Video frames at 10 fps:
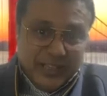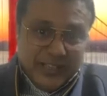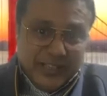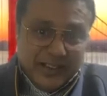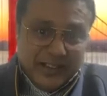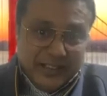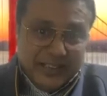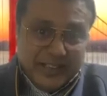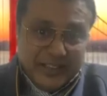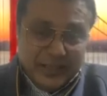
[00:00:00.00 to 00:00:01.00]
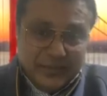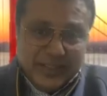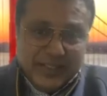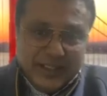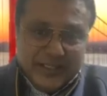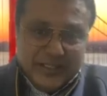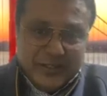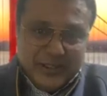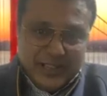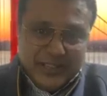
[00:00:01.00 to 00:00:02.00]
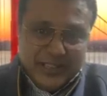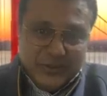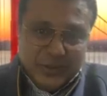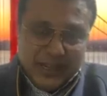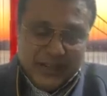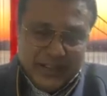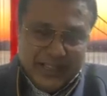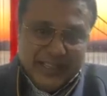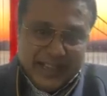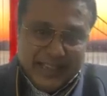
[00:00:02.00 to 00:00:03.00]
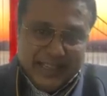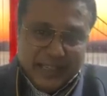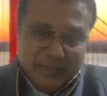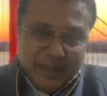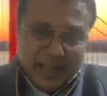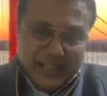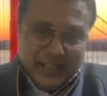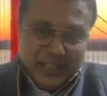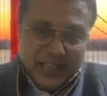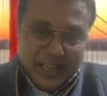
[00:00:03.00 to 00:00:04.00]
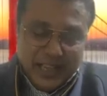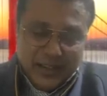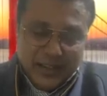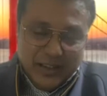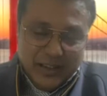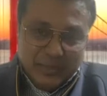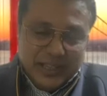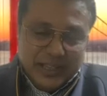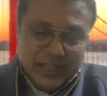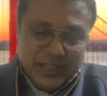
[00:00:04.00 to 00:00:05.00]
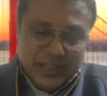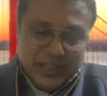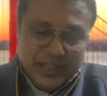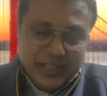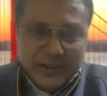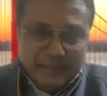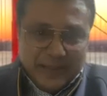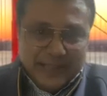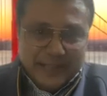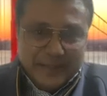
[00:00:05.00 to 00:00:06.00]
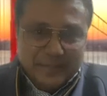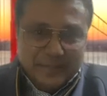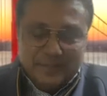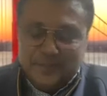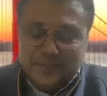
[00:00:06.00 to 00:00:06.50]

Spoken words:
So these are several considerations while redesigning the packaging we must bear in mind.